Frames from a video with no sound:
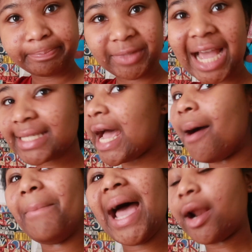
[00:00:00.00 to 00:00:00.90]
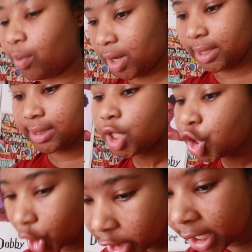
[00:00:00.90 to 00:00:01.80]
That's how bad it was.
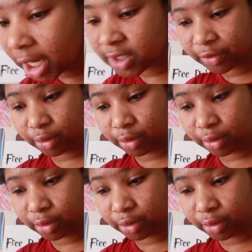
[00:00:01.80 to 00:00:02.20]
$30 for